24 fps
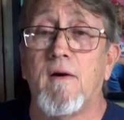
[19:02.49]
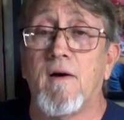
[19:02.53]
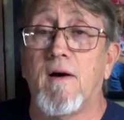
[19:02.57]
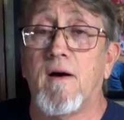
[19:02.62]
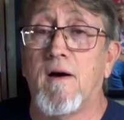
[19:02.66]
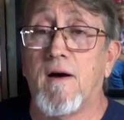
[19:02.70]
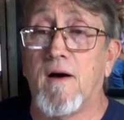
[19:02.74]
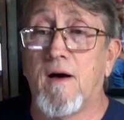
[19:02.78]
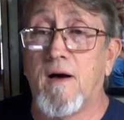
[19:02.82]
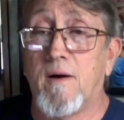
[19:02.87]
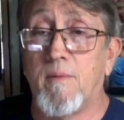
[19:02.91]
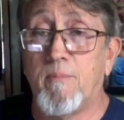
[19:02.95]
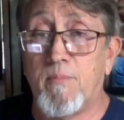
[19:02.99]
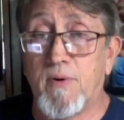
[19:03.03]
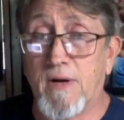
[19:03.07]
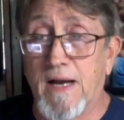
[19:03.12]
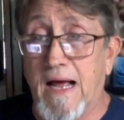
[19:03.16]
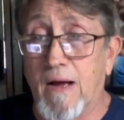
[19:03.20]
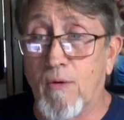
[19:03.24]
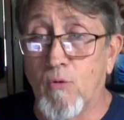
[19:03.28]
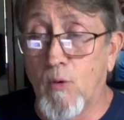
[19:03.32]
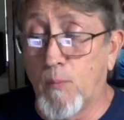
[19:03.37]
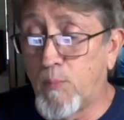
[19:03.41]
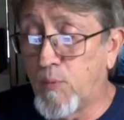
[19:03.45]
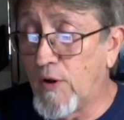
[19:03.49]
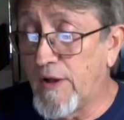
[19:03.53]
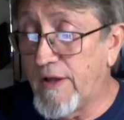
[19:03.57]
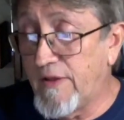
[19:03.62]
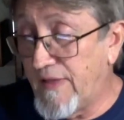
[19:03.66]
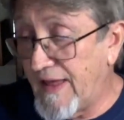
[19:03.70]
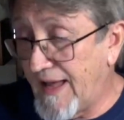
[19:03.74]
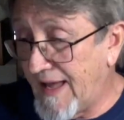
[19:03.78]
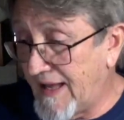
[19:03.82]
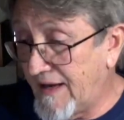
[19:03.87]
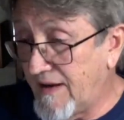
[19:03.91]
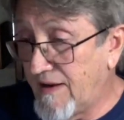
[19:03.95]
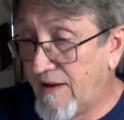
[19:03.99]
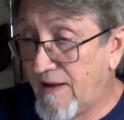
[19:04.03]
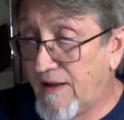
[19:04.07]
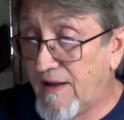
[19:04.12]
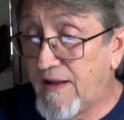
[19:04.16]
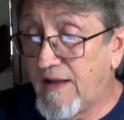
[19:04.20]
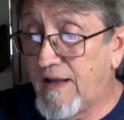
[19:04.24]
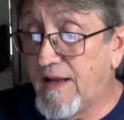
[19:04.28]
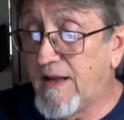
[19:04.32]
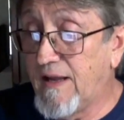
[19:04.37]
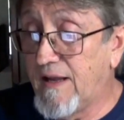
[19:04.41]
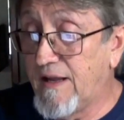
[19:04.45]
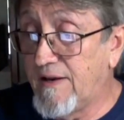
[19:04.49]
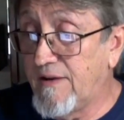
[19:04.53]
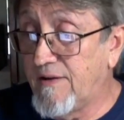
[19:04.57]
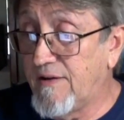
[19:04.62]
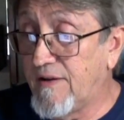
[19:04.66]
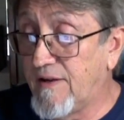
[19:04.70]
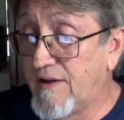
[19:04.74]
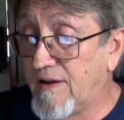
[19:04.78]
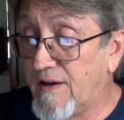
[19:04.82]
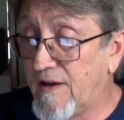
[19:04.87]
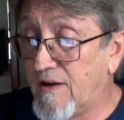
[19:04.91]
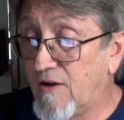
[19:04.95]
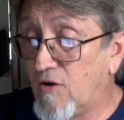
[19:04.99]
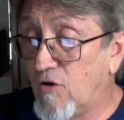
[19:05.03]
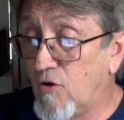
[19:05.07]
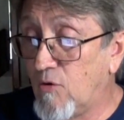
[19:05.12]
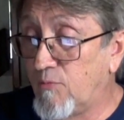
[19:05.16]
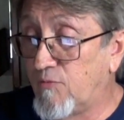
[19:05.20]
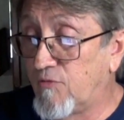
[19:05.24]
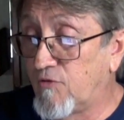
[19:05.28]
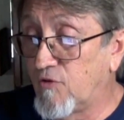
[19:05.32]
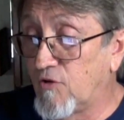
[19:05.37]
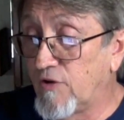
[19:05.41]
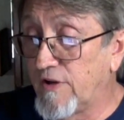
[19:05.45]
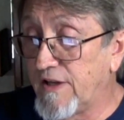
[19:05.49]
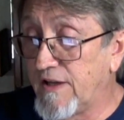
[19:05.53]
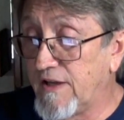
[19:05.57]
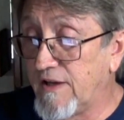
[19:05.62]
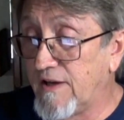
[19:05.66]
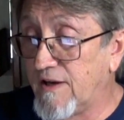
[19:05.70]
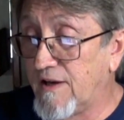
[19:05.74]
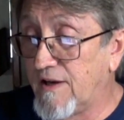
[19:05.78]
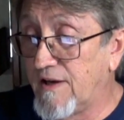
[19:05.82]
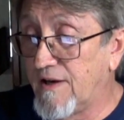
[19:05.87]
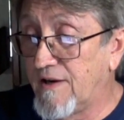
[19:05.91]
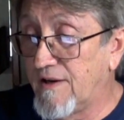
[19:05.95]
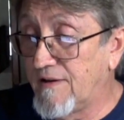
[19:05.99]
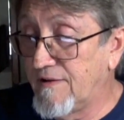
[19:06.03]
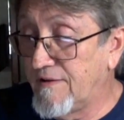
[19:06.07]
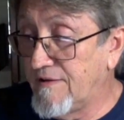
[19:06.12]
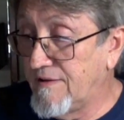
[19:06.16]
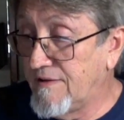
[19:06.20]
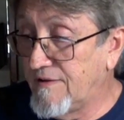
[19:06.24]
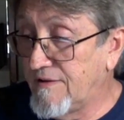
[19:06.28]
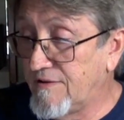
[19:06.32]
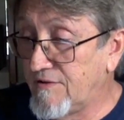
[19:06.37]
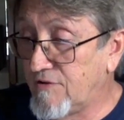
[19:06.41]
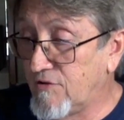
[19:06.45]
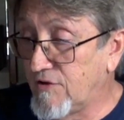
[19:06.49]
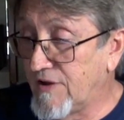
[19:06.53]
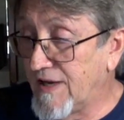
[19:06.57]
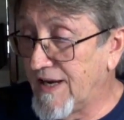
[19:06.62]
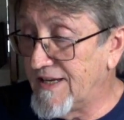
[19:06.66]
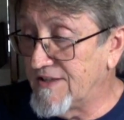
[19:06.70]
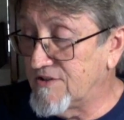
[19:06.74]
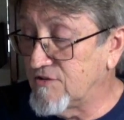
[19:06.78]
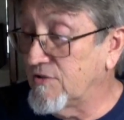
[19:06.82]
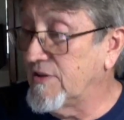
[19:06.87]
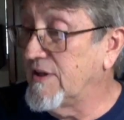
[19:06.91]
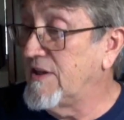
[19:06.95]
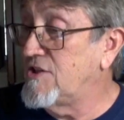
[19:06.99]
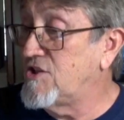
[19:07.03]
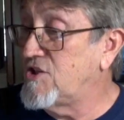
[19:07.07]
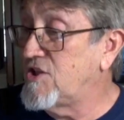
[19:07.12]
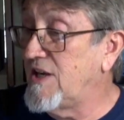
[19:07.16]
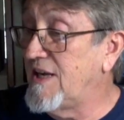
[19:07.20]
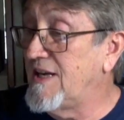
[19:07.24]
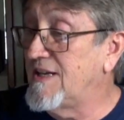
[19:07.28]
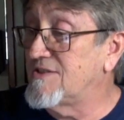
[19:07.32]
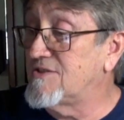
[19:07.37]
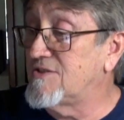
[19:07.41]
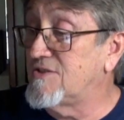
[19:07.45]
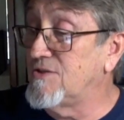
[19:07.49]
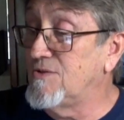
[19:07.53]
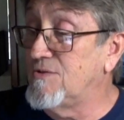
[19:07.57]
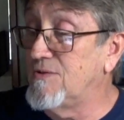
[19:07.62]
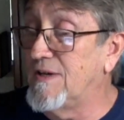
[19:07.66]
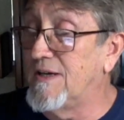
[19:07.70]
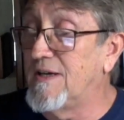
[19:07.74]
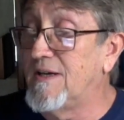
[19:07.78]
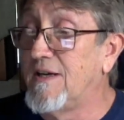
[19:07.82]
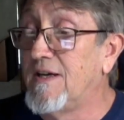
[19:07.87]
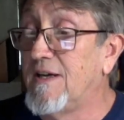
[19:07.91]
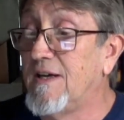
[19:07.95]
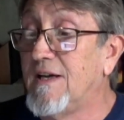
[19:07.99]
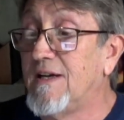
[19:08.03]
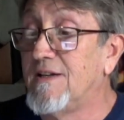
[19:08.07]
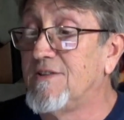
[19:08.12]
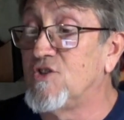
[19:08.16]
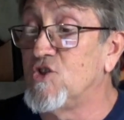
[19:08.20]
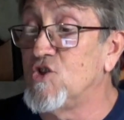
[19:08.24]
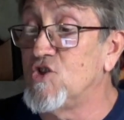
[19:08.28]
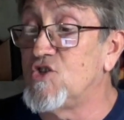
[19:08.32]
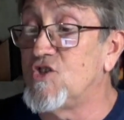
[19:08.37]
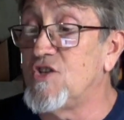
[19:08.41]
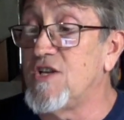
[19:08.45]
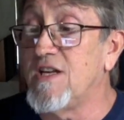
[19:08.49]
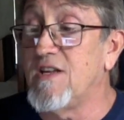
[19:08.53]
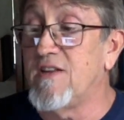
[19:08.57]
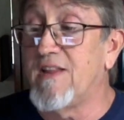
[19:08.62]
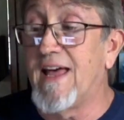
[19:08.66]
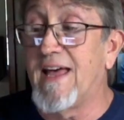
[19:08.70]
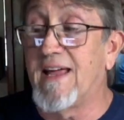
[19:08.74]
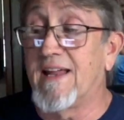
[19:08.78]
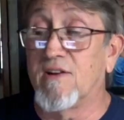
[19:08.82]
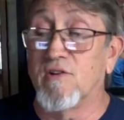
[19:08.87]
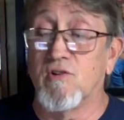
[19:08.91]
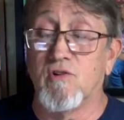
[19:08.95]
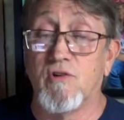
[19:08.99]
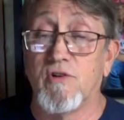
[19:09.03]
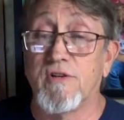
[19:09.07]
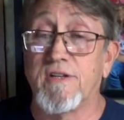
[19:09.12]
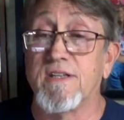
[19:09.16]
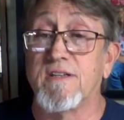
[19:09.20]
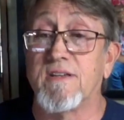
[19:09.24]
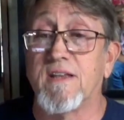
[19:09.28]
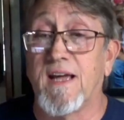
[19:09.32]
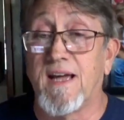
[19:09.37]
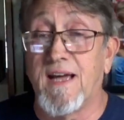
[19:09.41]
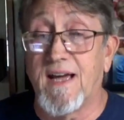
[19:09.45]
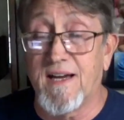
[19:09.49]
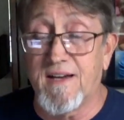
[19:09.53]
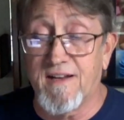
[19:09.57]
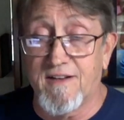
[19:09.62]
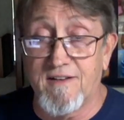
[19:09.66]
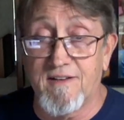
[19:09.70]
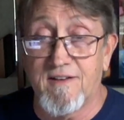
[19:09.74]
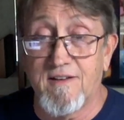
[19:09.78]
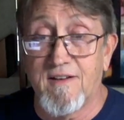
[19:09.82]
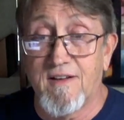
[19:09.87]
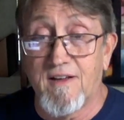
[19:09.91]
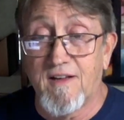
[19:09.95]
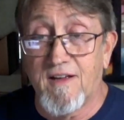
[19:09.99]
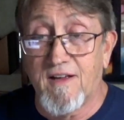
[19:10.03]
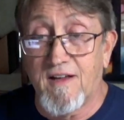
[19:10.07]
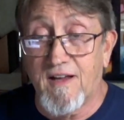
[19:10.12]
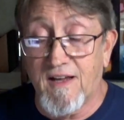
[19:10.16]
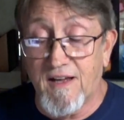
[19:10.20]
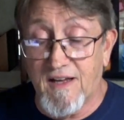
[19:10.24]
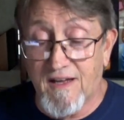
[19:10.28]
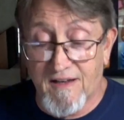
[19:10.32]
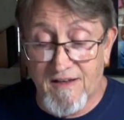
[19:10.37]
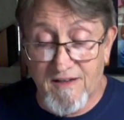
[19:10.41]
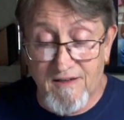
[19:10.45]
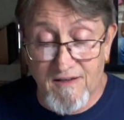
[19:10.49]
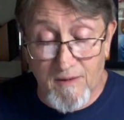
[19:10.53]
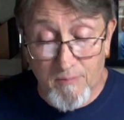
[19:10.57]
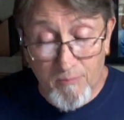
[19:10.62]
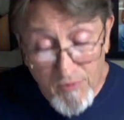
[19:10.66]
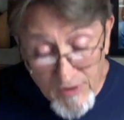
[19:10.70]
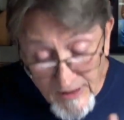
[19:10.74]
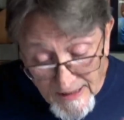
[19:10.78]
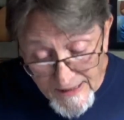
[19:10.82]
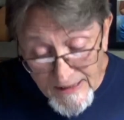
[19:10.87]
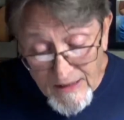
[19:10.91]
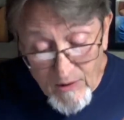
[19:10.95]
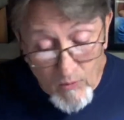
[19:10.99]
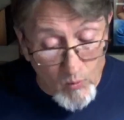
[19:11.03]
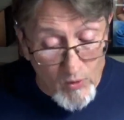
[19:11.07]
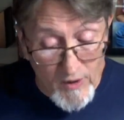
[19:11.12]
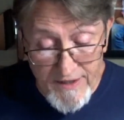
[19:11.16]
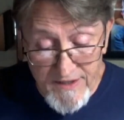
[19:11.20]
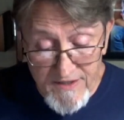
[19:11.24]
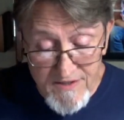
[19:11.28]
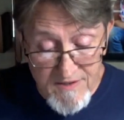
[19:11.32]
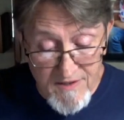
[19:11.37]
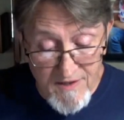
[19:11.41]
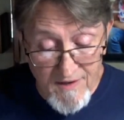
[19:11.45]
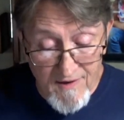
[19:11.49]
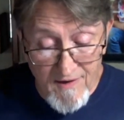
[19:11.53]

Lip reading: But I will play that, and hopefully you guys will get a chance to see that and look at that. But anyways.